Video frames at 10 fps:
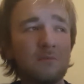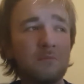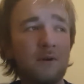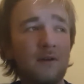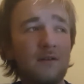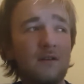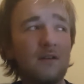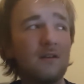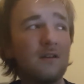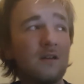But
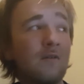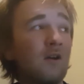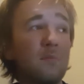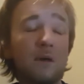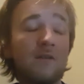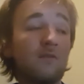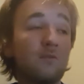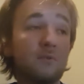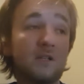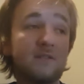I've already paid full
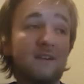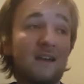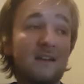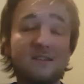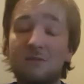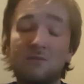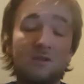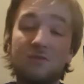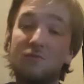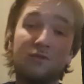price for 8. I
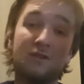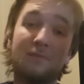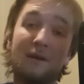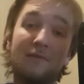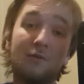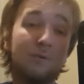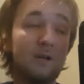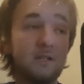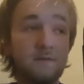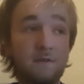wouldn't want to pay full
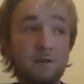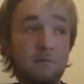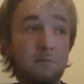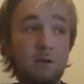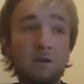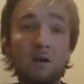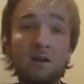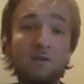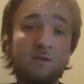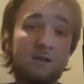price for a
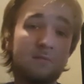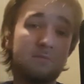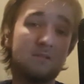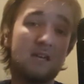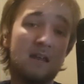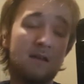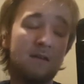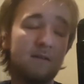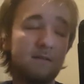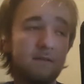9 or a 10.
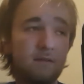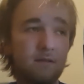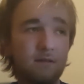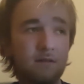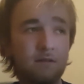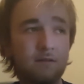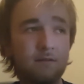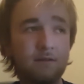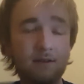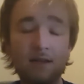
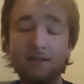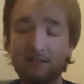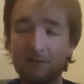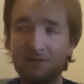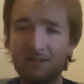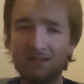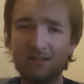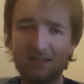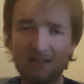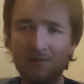Unless there was a
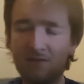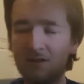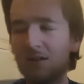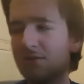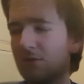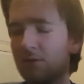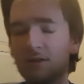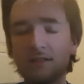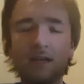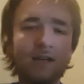significant overhaul in
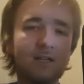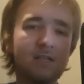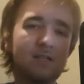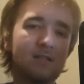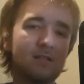the stages.